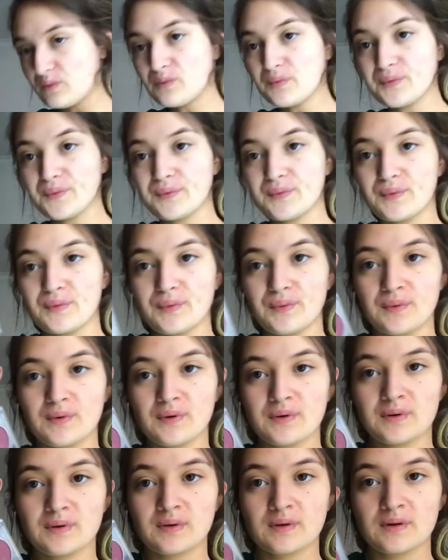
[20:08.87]

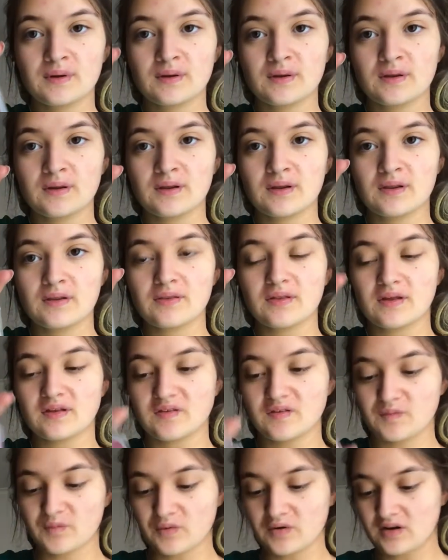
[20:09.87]
Ooh,
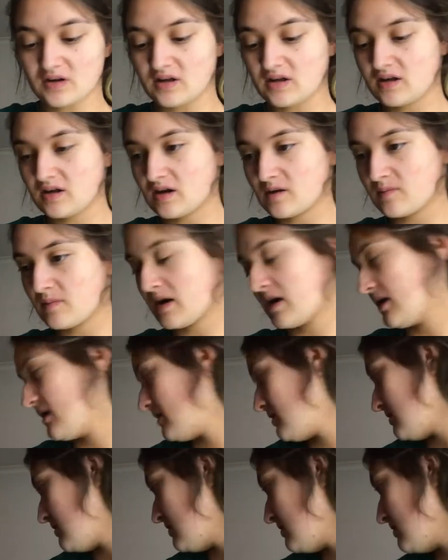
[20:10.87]
that's pretty. I might
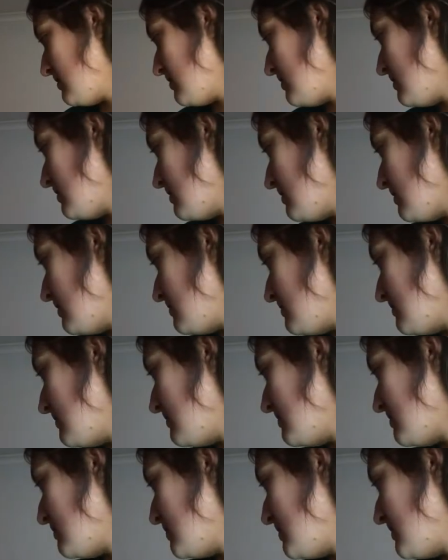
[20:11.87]

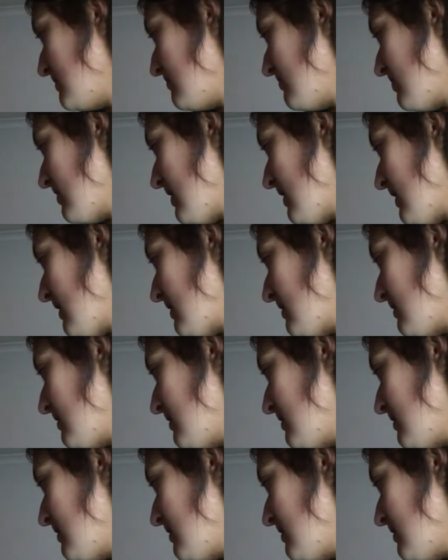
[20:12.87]
use a bit of that